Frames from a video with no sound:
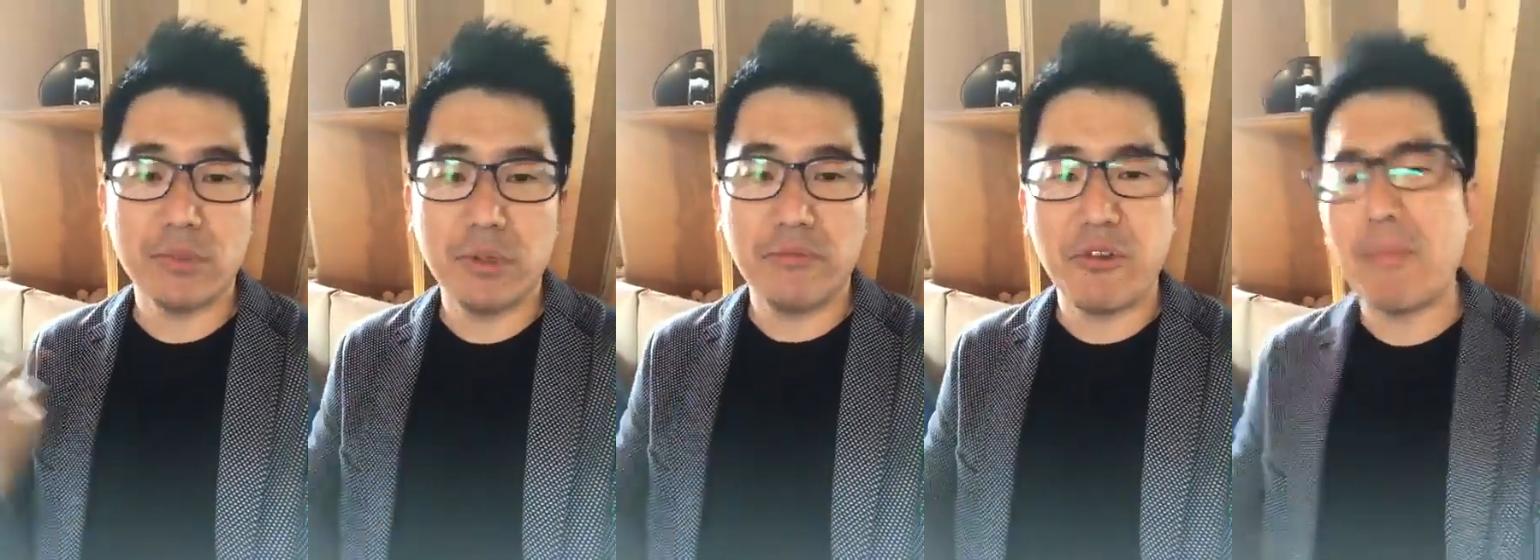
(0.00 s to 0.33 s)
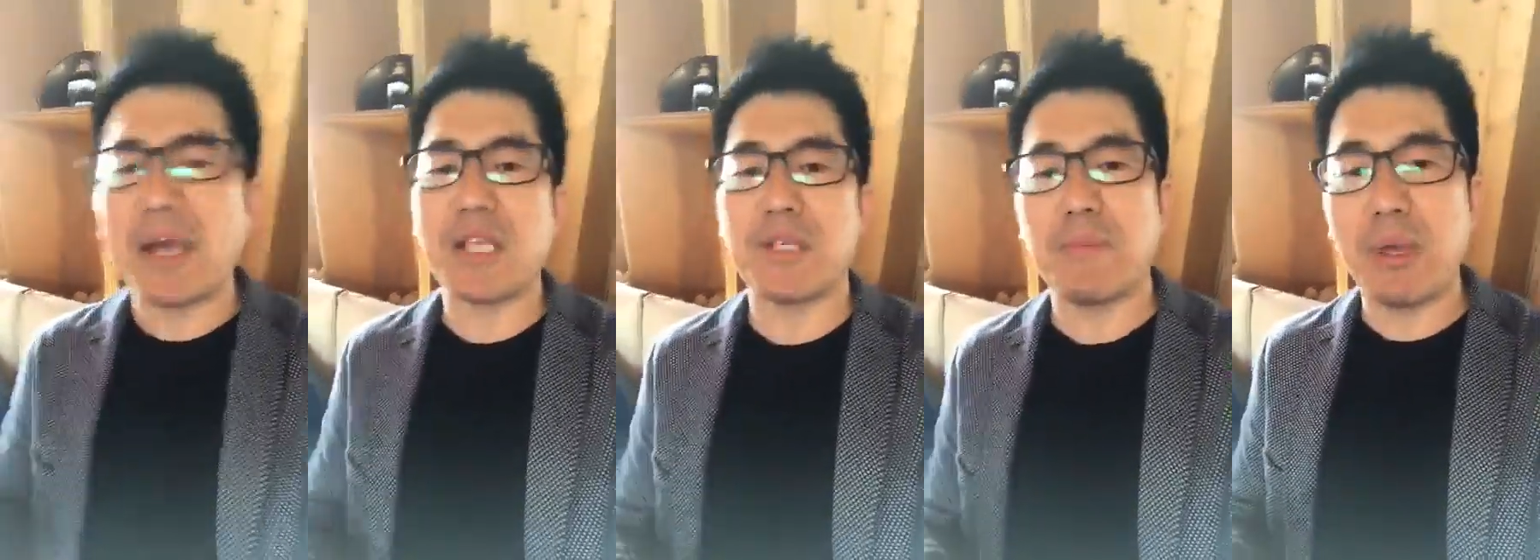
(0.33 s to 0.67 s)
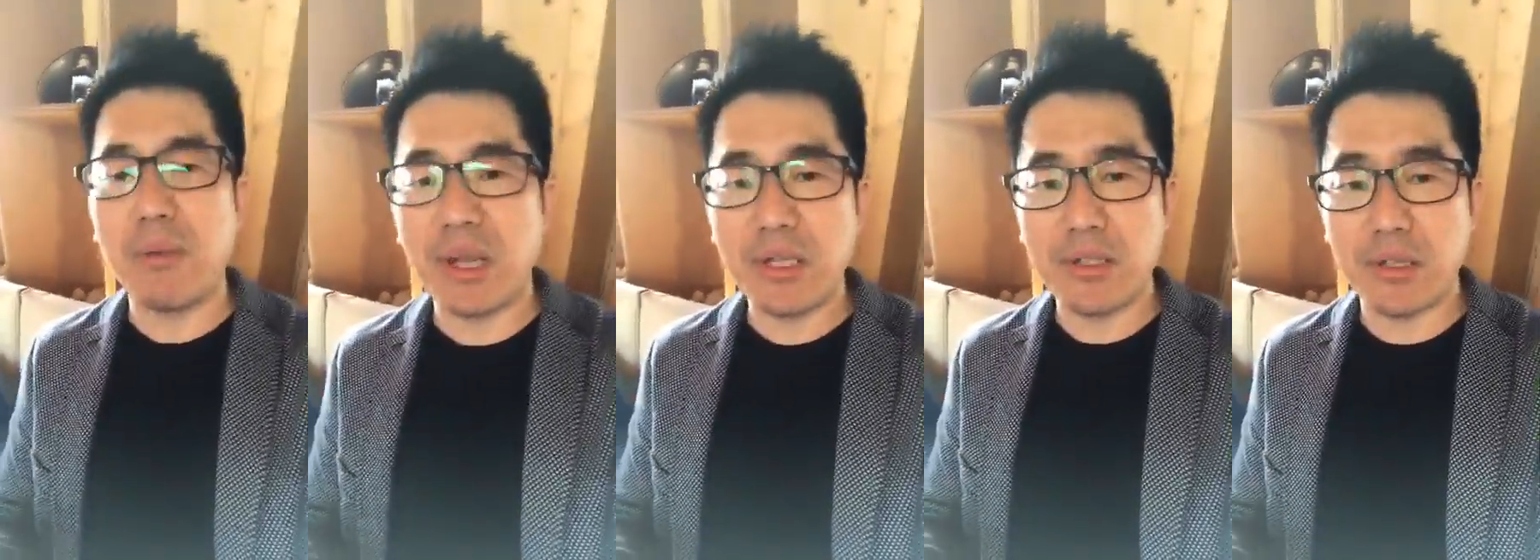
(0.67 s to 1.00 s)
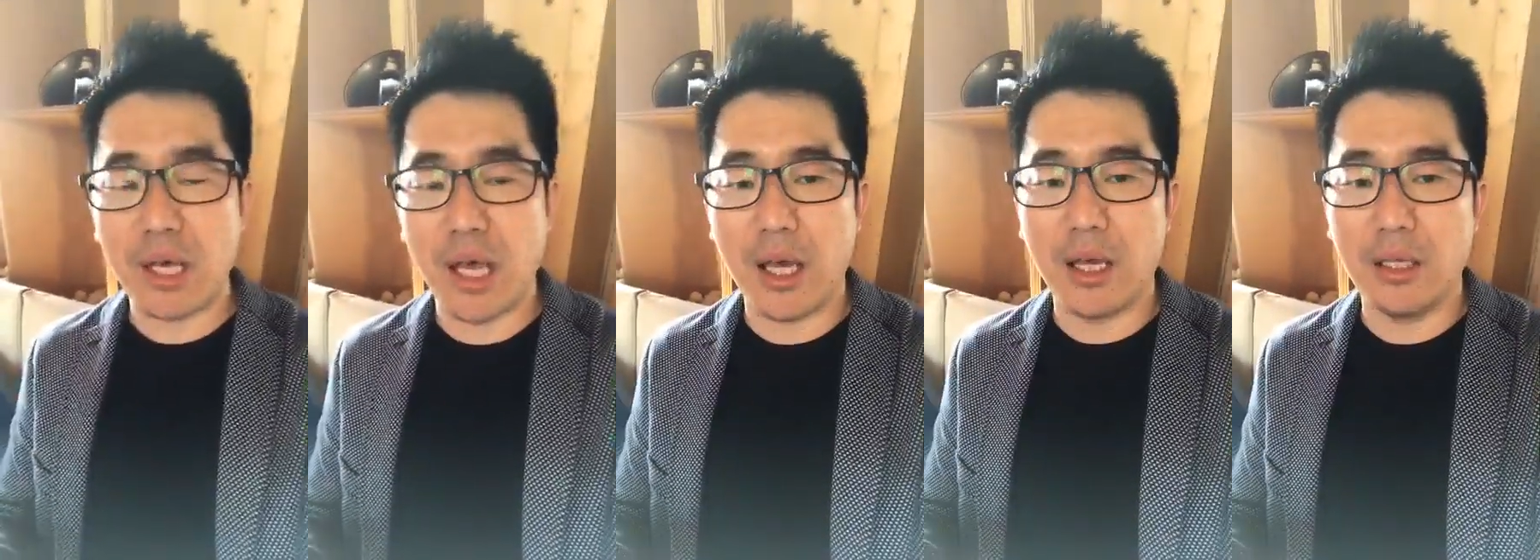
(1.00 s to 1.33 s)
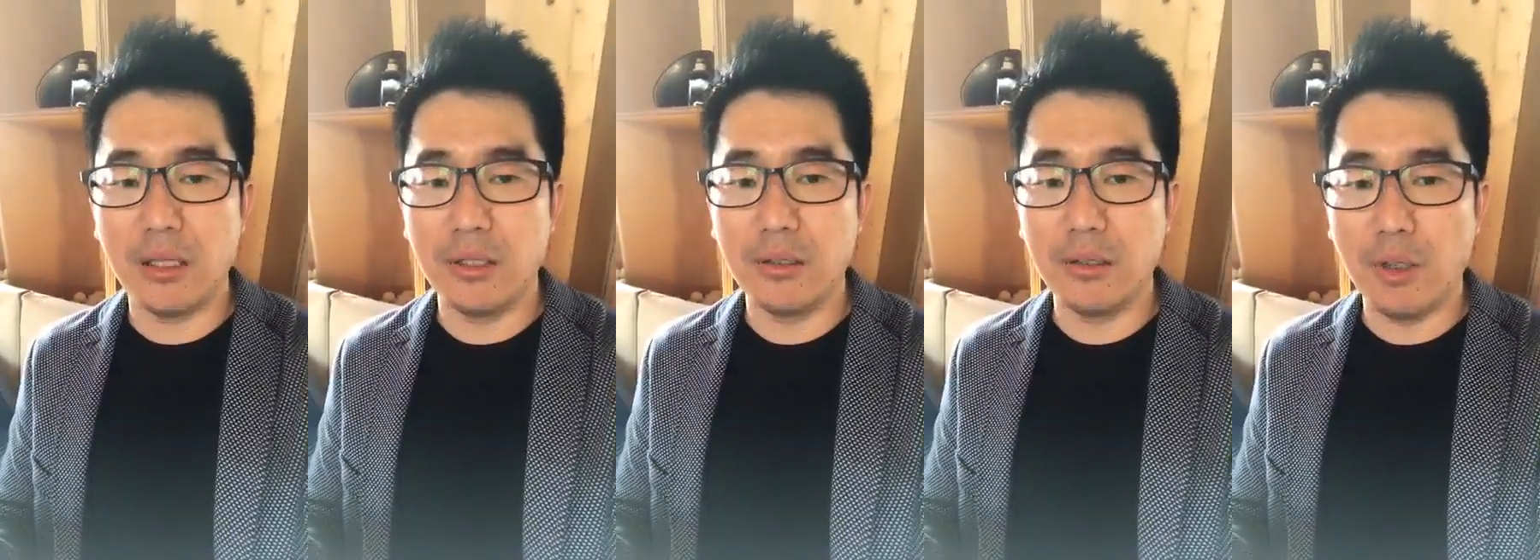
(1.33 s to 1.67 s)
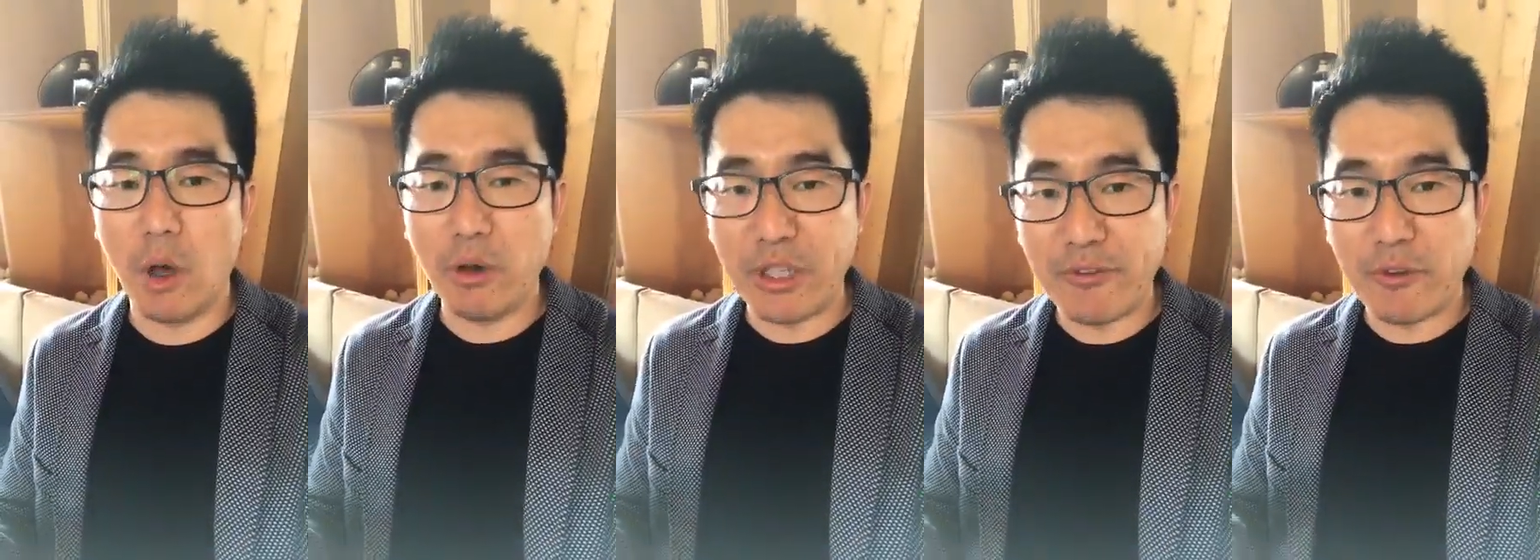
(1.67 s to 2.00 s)
for my experience,
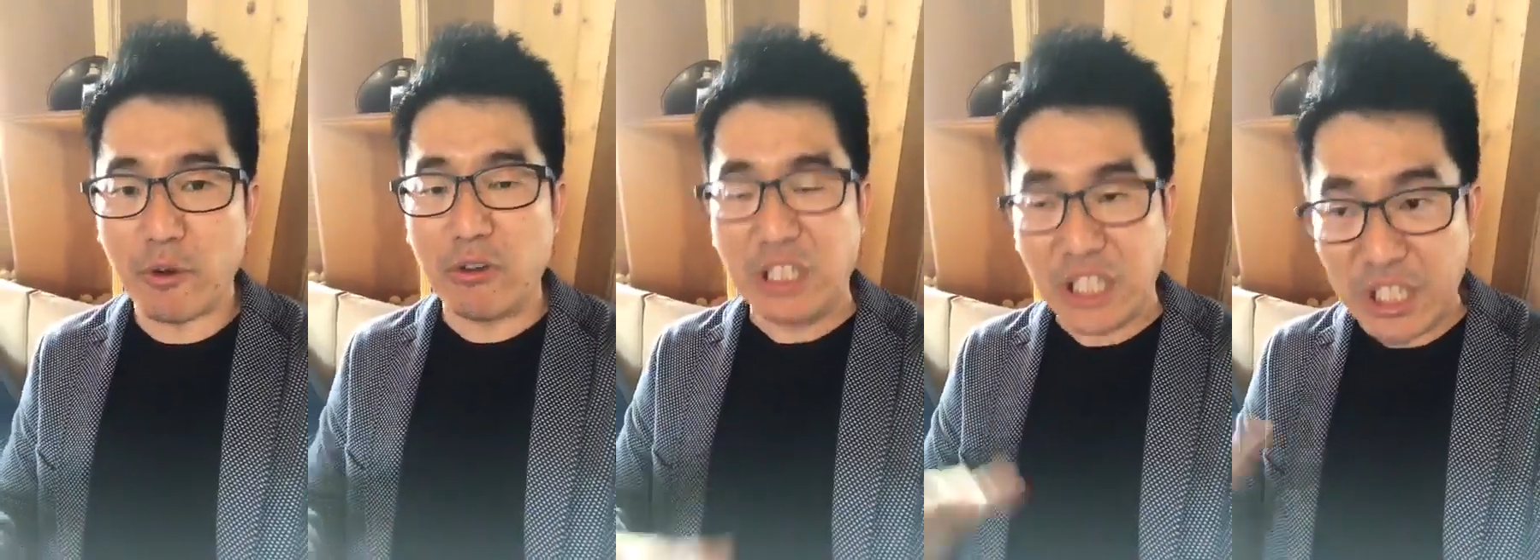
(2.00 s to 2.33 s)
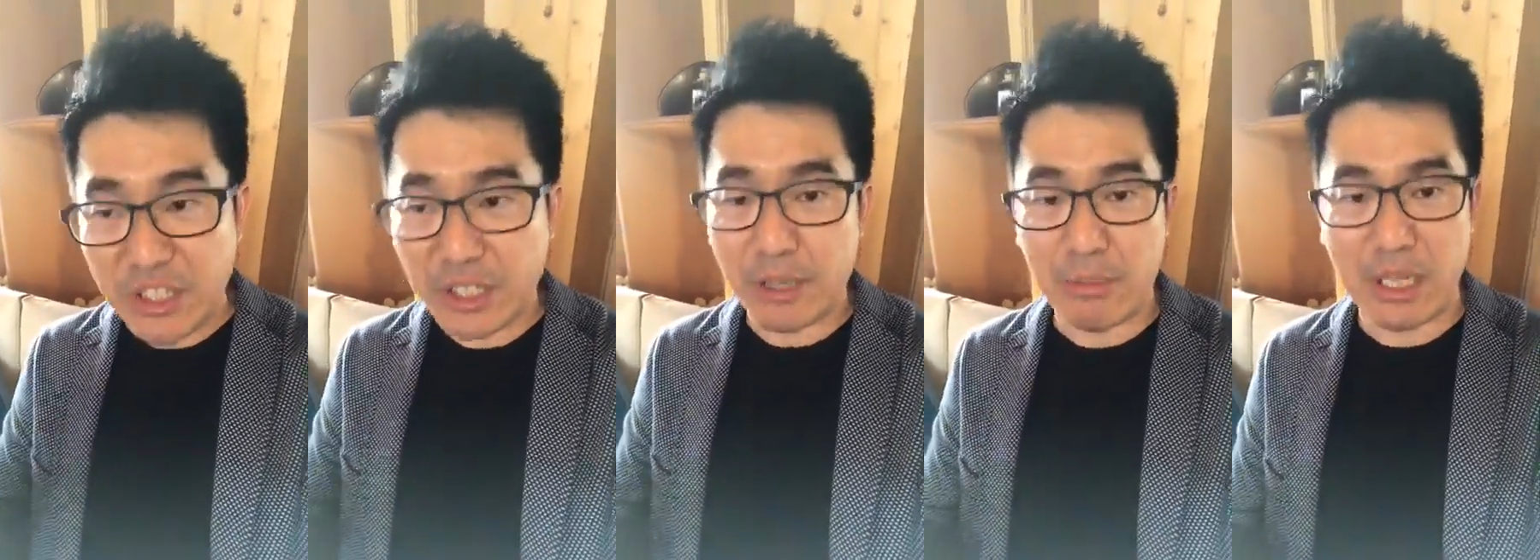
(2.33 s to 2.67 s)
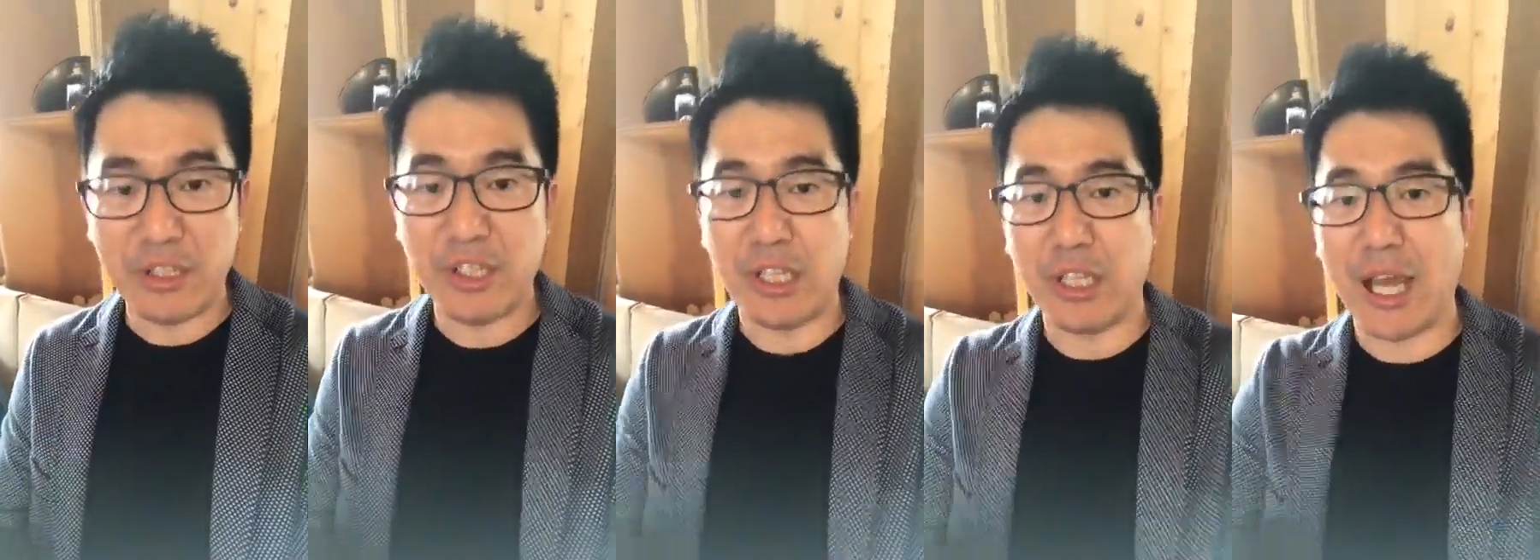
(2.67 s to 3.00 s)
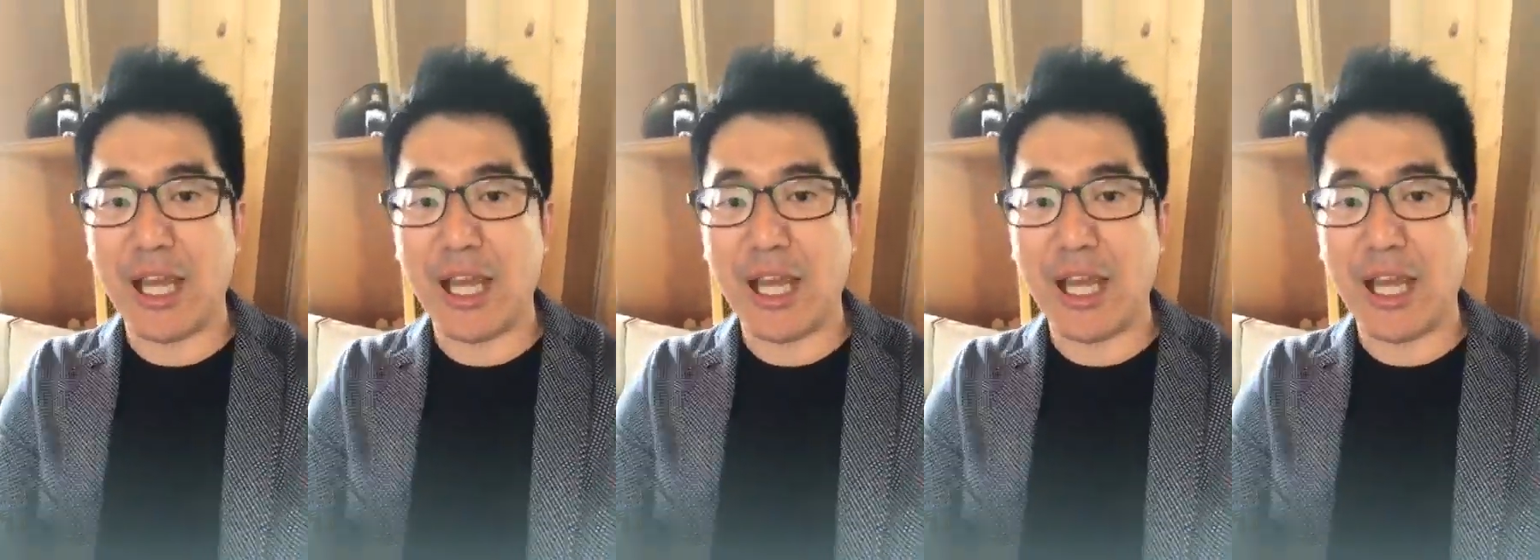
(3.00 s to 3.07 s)
only for leader meeting,